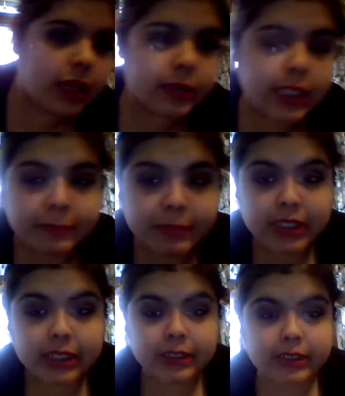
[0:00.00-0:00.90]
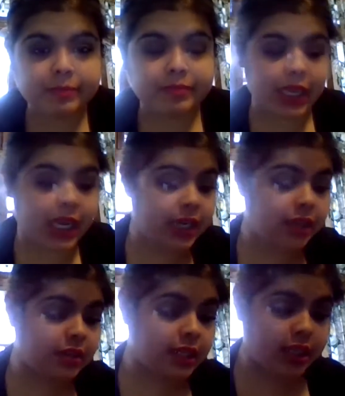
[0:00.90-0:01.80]
Okay, guys. I
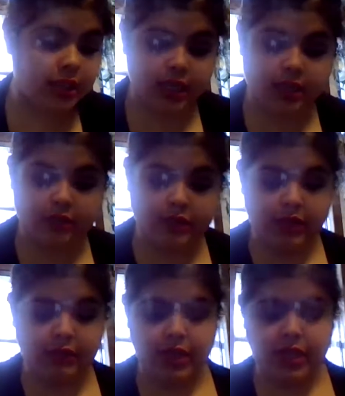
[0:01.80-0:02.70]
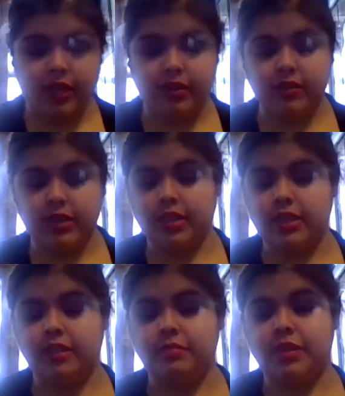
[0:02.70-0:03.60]
know that you guys don't really want to hear all this
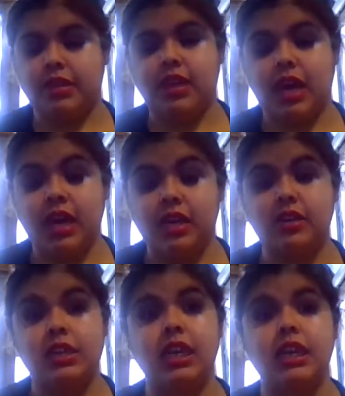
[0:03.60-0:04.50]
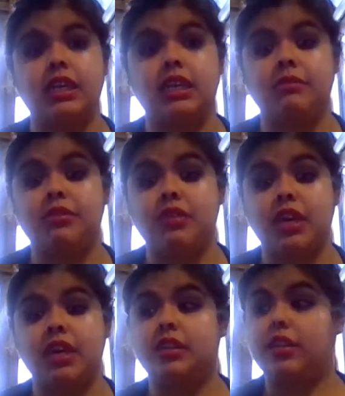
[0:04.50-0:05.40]
shit, but I understand that some of you
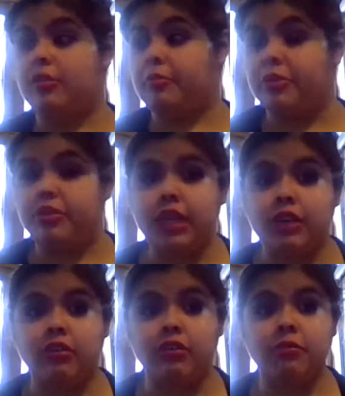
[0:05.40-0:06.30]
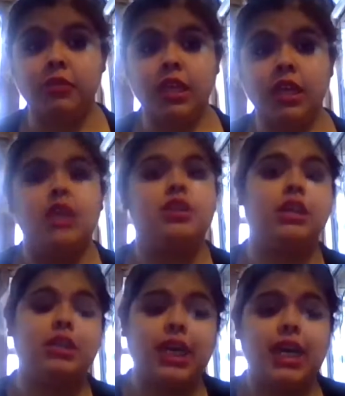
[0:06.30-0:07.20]
guys are bored at home. So I'm
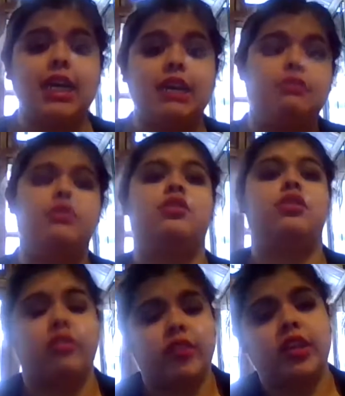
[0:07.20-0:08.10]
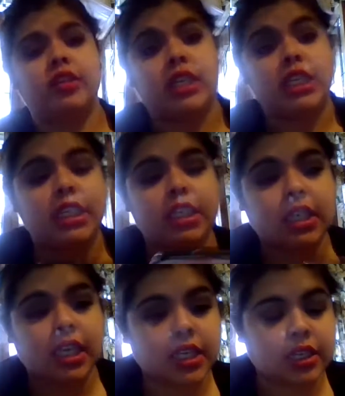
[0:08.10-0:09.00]
going to kind of give you a story. So this is
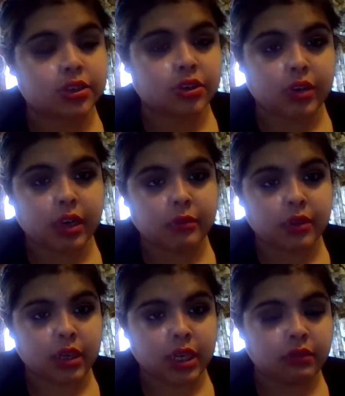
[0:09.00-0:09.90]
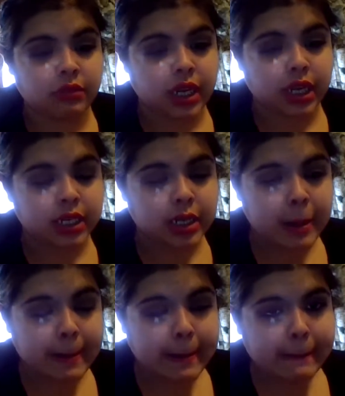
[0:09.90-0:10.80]
kind of the story I'm going to give you guys.
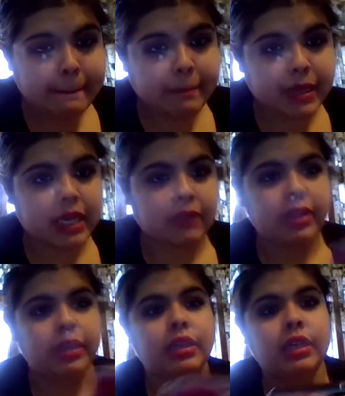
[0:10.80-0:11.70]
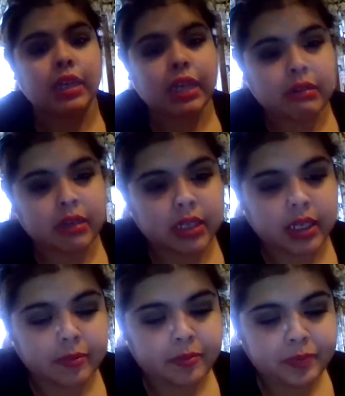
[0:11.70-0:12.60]
But anyways, like how I said.